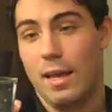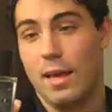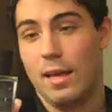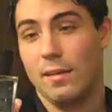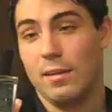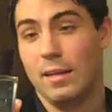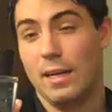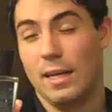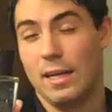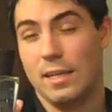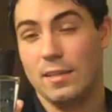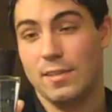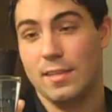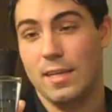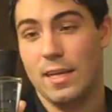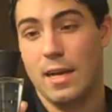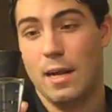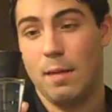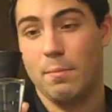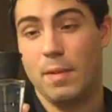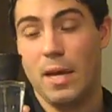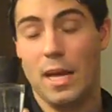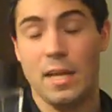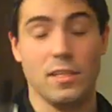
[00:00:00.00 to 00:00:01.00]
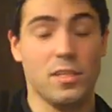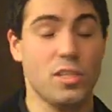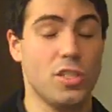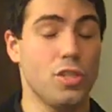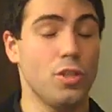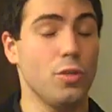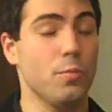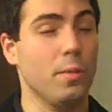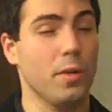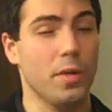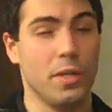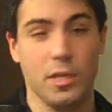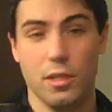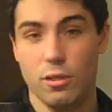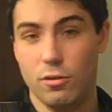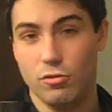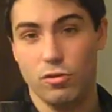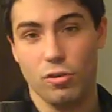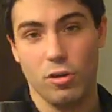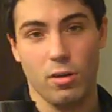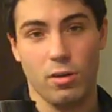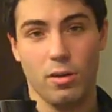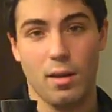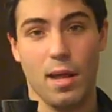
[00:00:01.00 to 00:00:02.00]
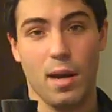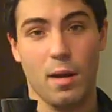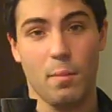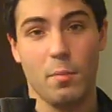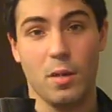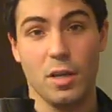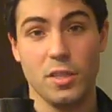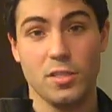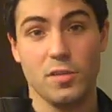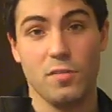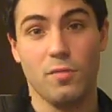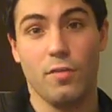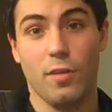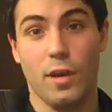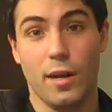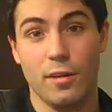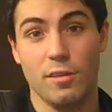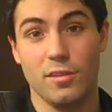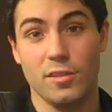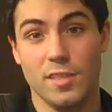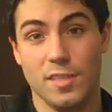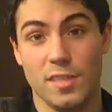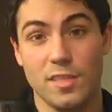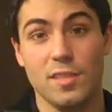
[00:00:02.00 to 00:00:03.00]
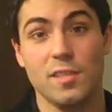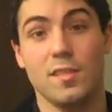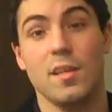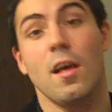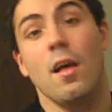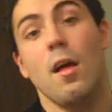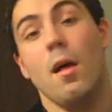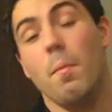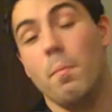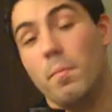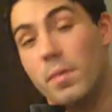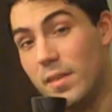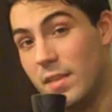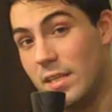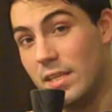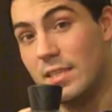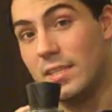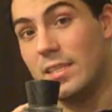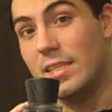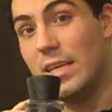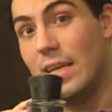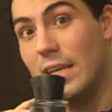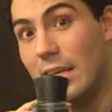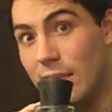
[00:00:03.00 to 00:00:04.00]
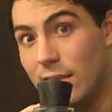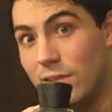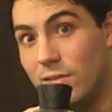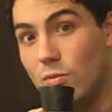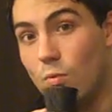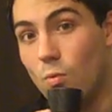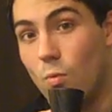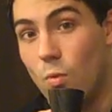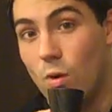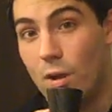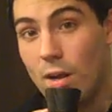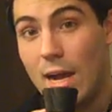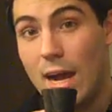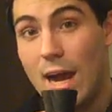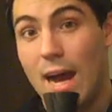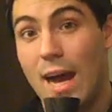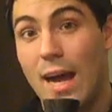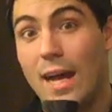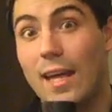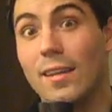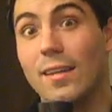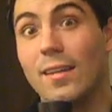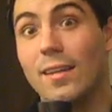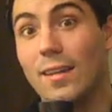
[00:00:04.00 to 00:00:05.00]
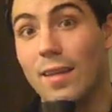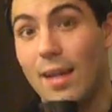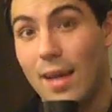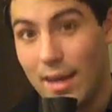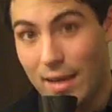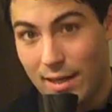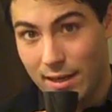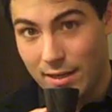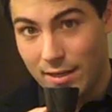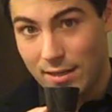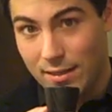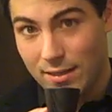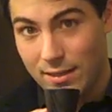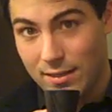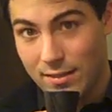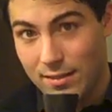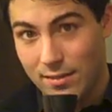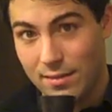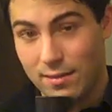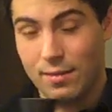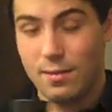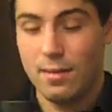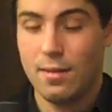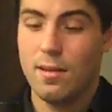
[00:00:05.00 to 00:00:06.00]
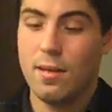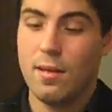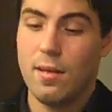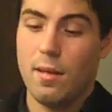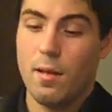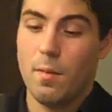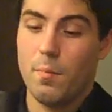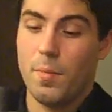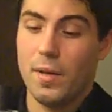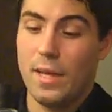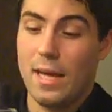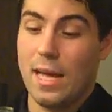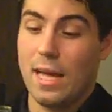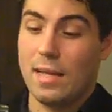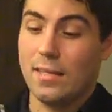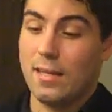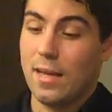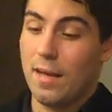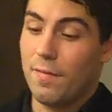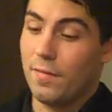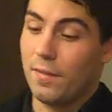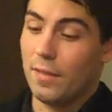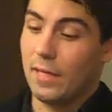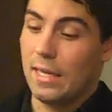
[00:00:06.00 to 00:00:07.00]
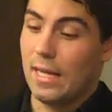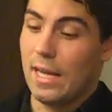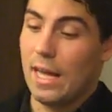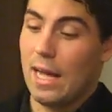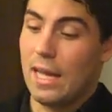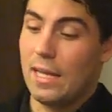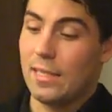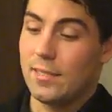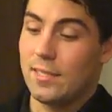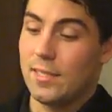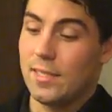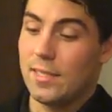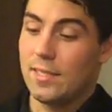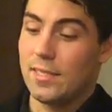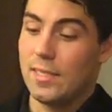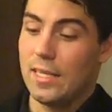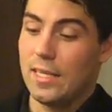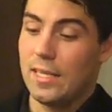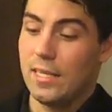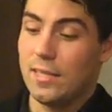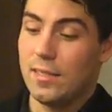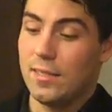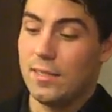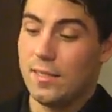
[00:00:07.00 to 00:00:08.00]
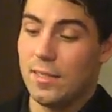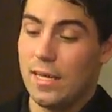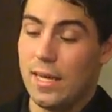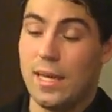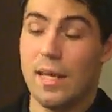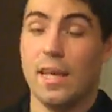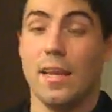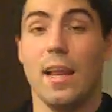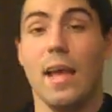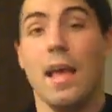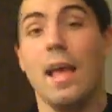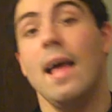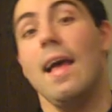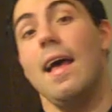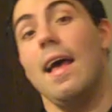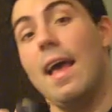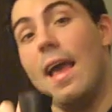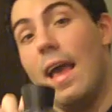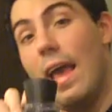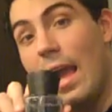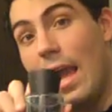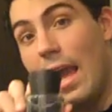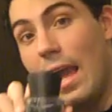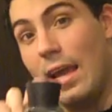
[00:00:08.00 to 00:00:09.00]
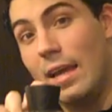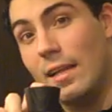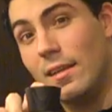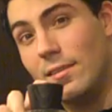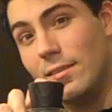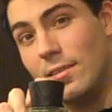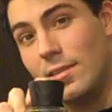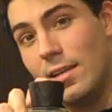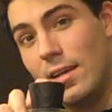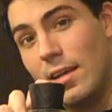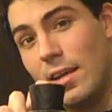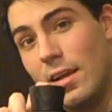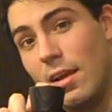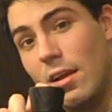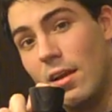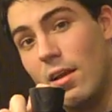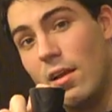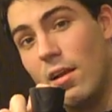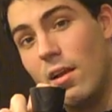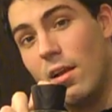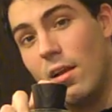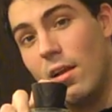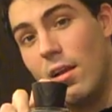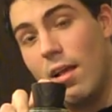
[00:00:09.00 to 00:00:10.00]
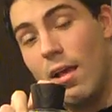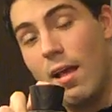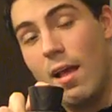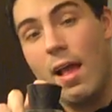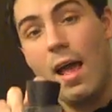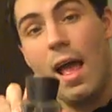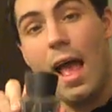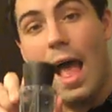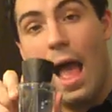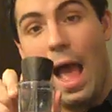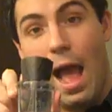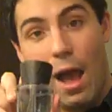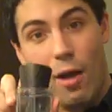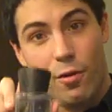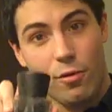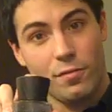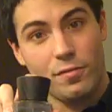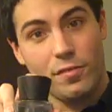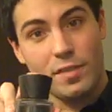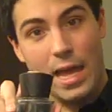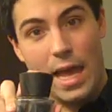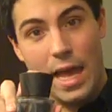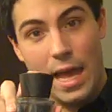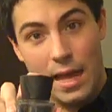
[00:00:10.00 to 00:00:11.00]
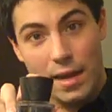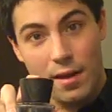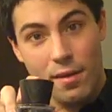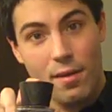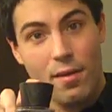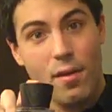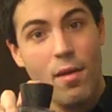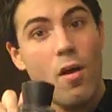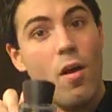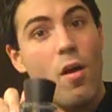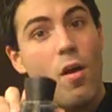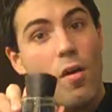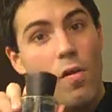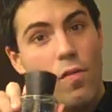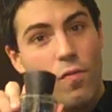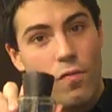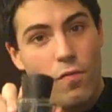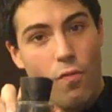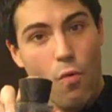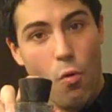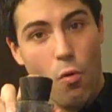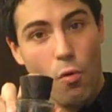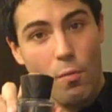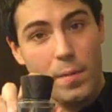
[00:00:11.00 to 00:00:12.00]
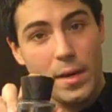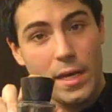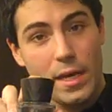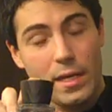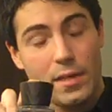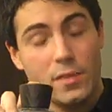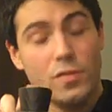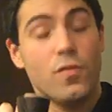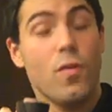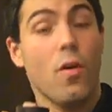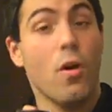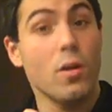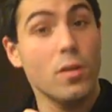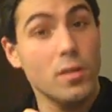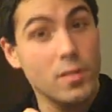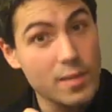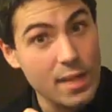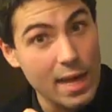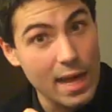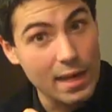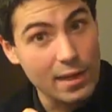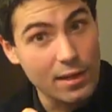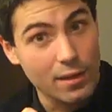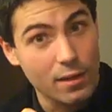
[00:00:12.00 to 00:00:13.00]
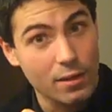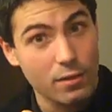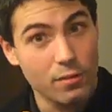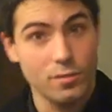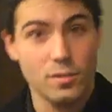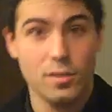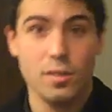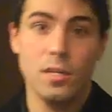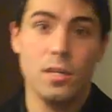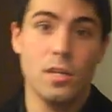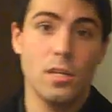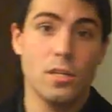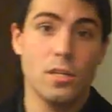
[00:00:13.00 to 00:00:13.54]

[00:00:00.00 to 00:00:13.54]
And like I said, I'm not super huge on a lot of musk fragrances, but this is one I like. But yeah, definitely guys, this is an 8 out of 10 for me as far as that goes.